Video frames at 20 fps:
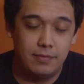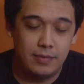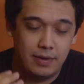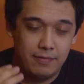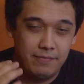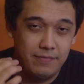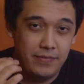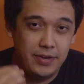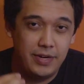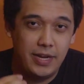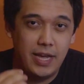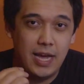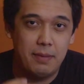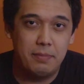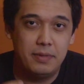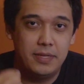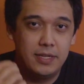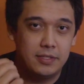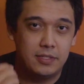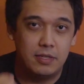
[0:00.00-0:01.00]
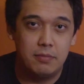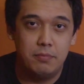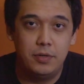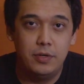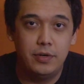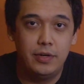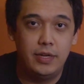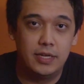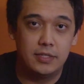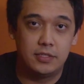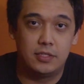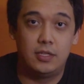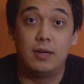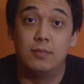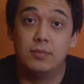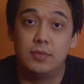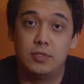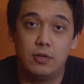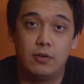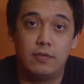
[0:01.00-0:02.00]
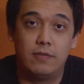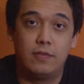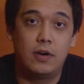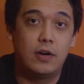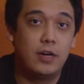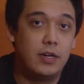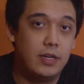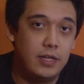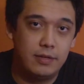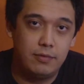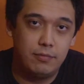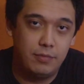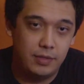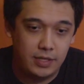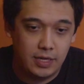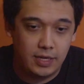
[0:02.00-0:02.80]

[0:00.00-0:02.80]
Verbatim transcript: I'm very happy that computing has come so far that we,